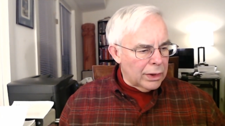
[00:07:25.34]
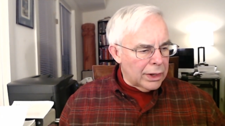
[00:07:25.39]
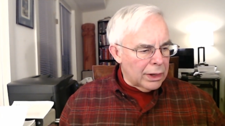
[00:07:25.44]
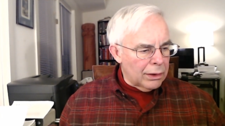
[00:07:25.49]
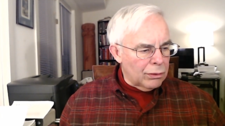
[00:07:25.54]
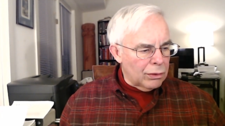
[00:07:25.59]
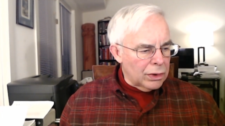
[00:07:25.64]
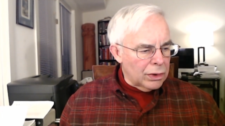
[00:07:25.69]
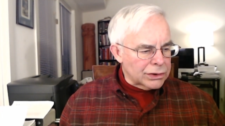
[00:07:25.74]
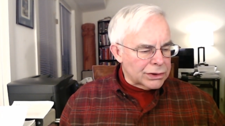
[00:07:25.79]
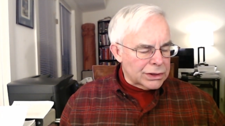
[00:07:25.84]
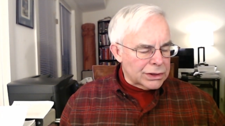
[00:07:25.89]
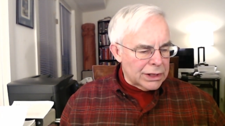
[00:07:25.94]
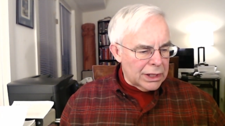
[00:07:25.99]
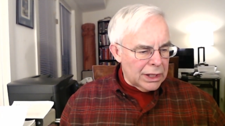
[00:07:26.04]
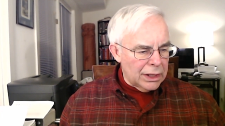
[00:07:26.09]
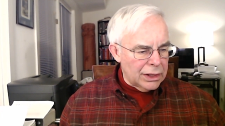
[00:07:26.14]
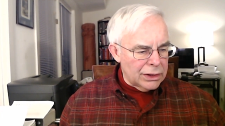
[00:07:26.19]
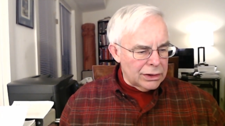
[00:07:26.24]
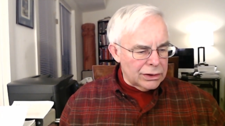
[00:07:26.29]
what I will
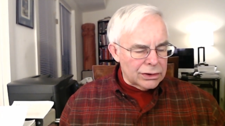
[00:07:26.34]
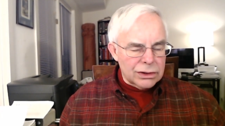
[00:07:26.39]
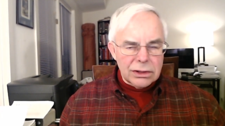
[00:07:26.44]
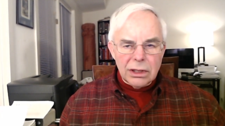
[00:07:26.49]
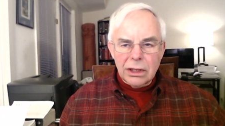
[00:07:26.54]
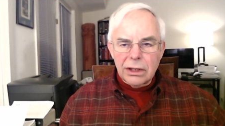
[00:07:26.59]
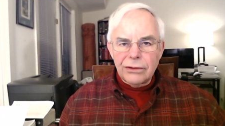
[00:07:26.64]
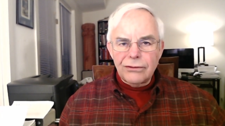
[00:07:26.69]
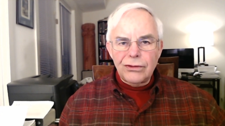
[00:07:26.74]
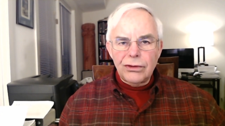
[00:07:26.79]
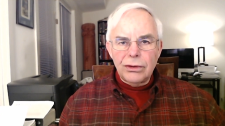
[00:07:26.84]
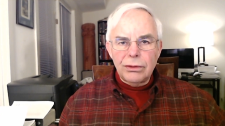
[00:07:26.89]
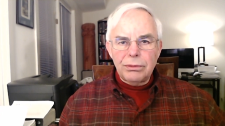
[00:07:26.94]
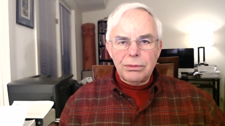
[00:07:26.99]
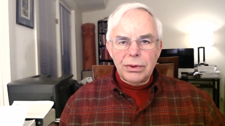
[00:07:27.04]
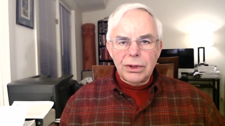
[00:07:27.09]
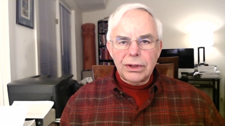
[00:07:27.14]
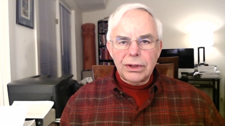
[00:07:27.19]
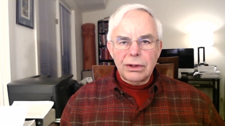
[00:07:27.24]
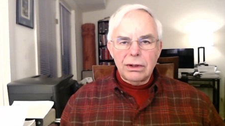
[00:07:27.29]
say is that if
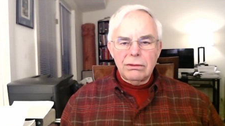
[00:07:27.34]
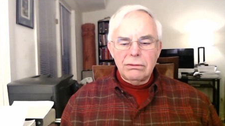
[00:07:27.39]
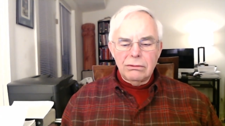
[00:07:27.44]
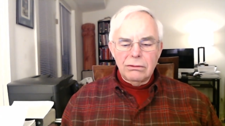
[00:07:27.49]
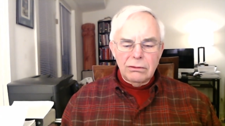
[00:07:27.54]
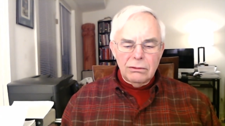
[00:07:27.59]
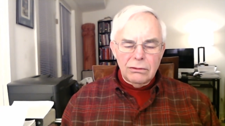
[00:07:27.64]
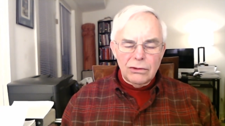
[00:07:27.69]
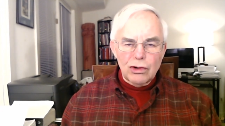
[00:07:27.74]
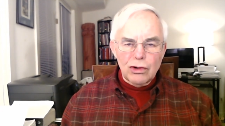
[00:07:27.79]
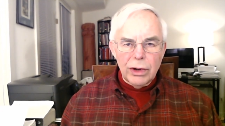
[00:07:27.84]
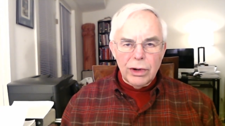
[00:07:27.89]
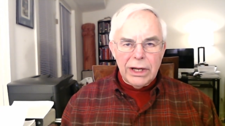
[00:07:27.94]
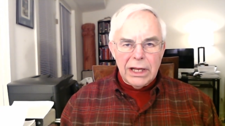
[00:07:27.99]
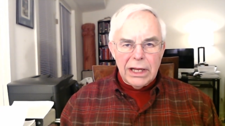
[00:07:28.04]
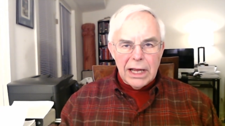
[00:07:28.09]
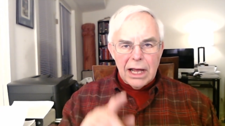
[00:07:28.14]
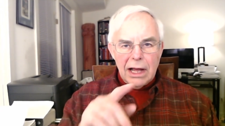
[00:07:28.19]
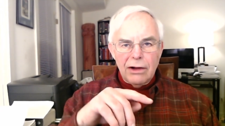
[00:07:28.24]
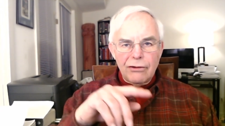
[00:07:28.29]
you put
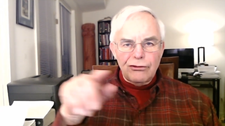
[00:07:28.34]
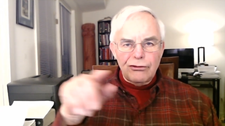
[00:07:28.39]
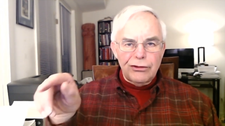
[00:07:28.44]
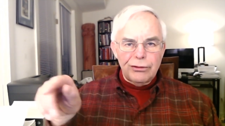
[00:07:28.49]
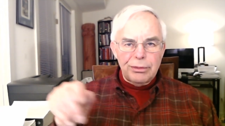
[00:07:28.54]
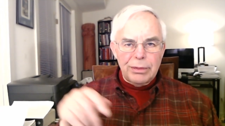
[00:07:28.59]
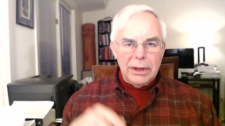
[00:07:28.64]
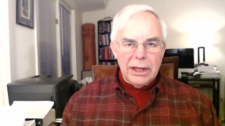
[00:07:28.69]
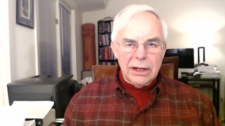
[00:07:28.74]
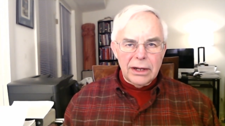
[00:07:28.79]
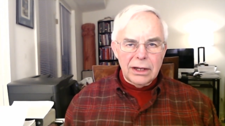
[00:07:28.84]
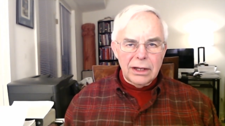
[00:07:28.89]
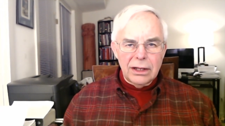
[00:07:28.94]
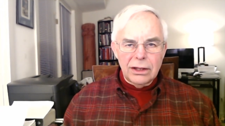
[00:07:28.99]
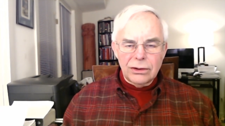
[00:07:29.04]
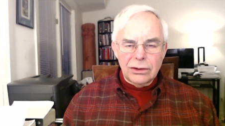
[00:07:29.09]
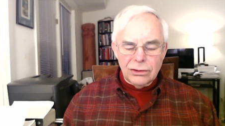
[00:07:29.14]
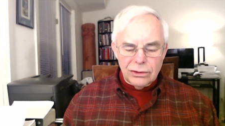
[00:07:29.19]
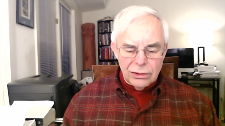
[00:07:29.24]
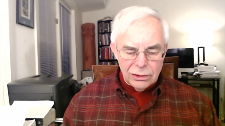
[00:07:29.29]
Greek
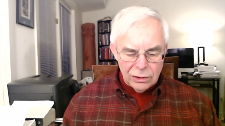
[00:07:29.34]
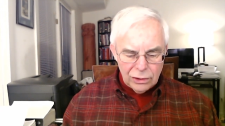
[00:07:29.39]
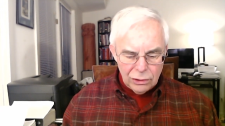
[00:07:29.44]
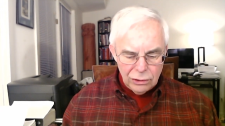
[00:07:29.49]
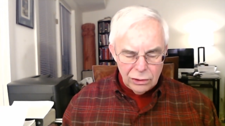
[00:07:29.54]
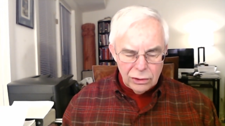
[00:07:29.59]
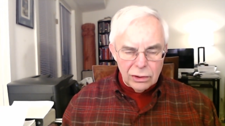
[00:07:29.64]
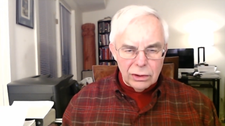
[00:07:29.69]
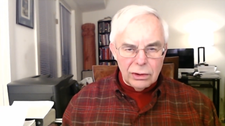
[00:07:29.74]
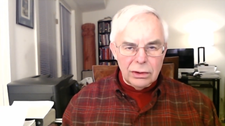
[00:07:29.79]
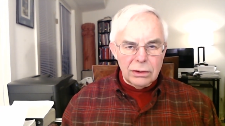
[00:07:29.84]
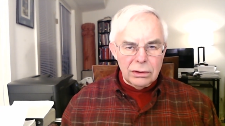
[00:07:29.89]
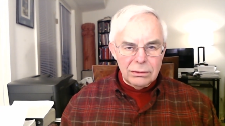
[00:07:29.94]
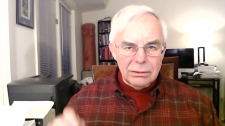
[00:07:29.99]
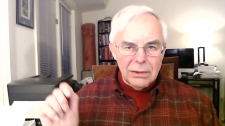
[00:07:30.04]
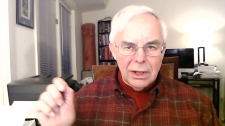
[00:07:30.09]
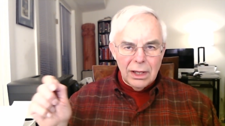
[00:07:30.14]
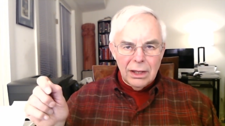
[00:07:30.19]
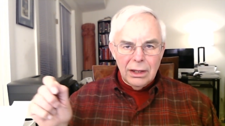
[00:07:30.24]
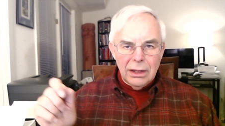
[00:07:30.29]
alphabet into
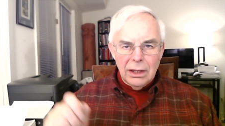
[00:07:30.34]
Google,